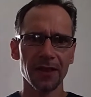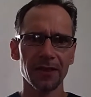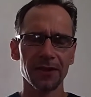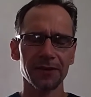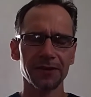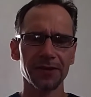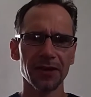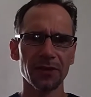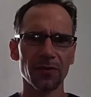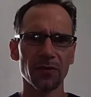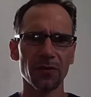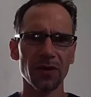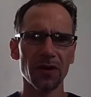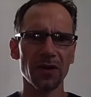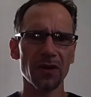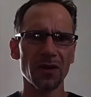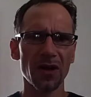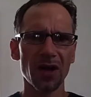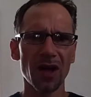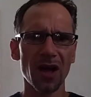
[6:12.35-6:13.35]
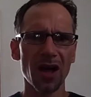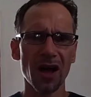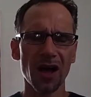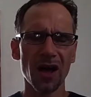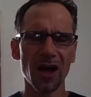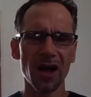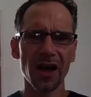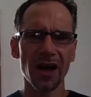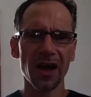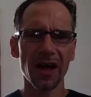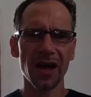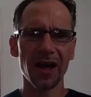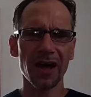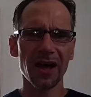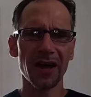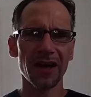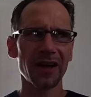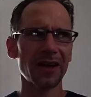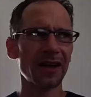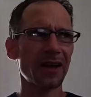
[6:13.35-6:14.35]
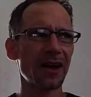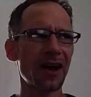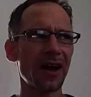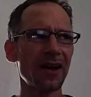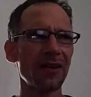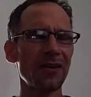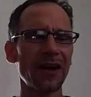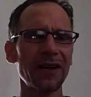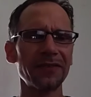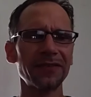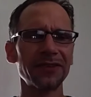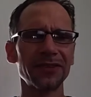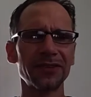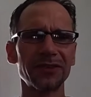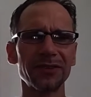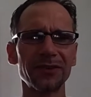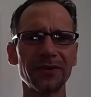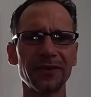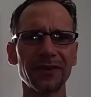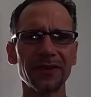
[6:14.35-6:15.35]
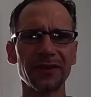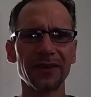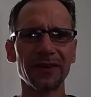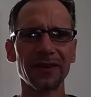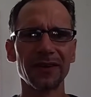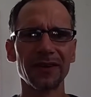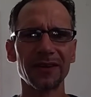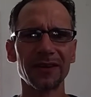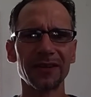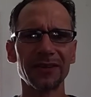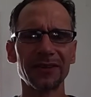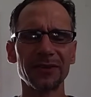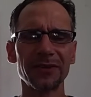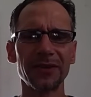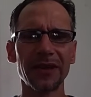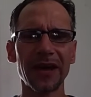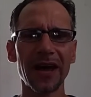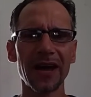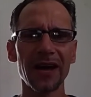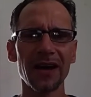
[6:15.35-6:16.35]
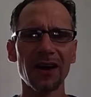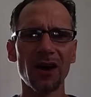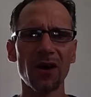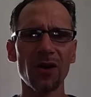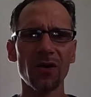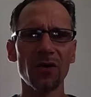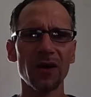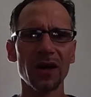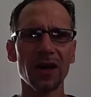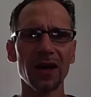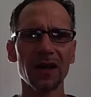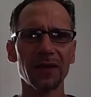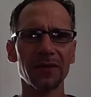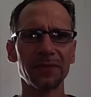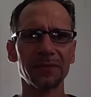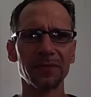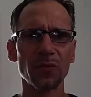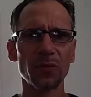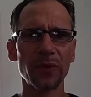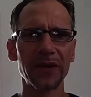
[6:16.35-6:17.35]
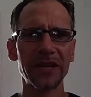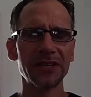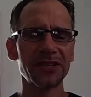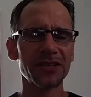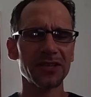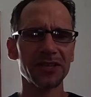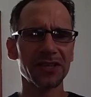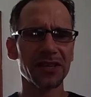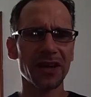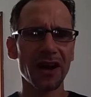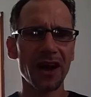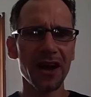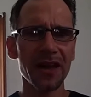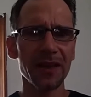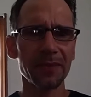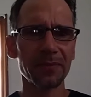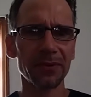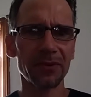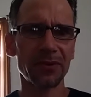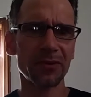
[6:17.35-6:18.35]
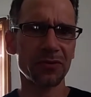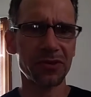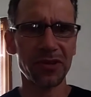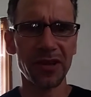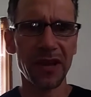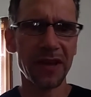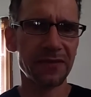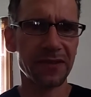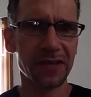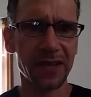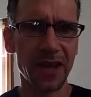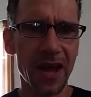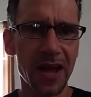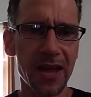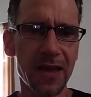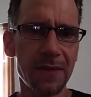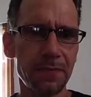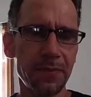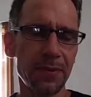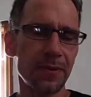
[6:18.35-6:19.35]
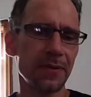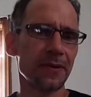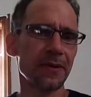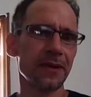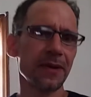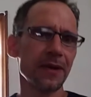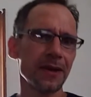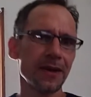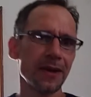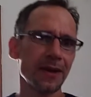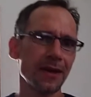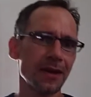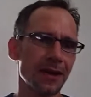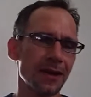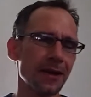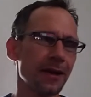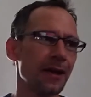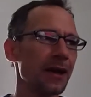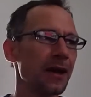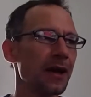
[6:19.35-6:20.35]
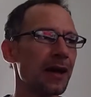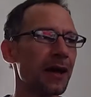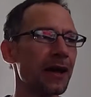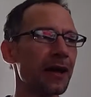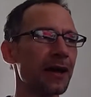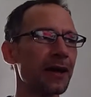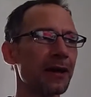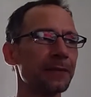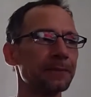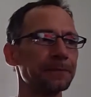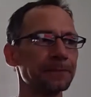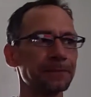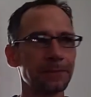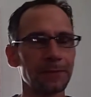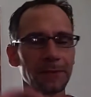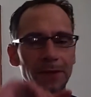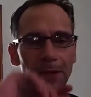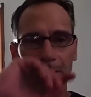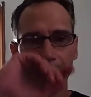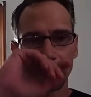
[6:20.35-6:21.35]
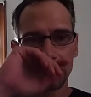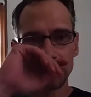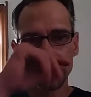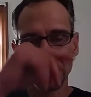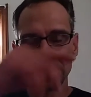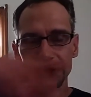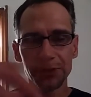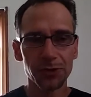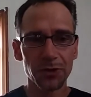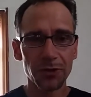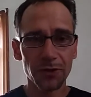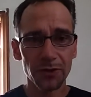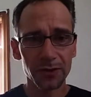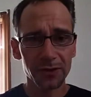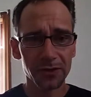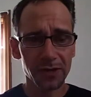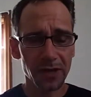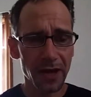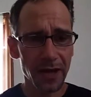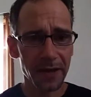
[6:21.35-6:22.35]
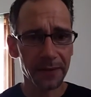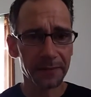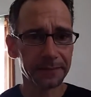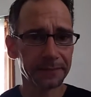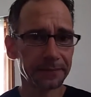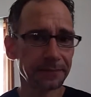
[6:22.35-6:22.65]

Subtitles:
I said, well, I don't have to do that. Oh, we could just Skype. Don't you have Skype? And I said, sure, Skype.